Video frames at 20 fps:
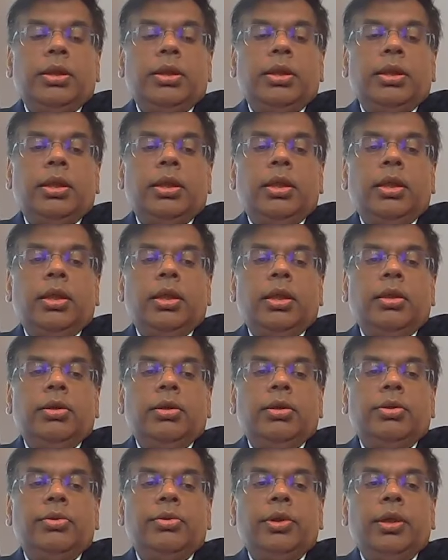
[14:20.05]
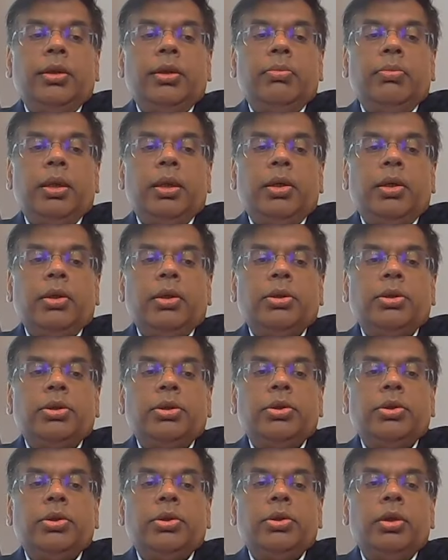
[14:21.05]
and Indian industry, but
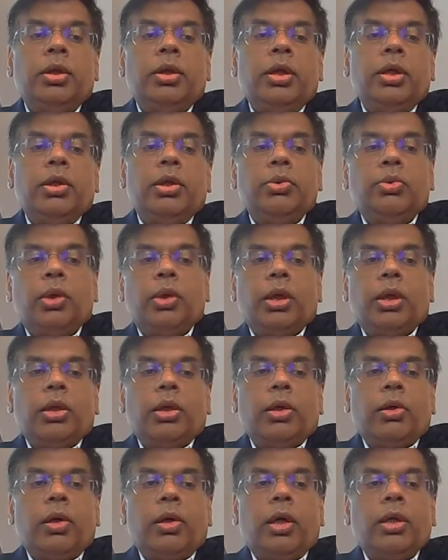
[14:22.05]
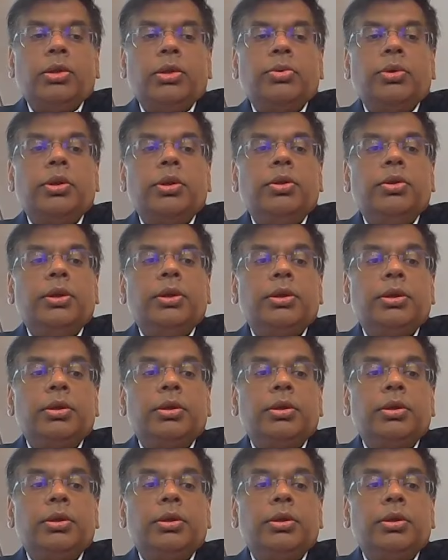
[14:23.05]
also to work across with U.S.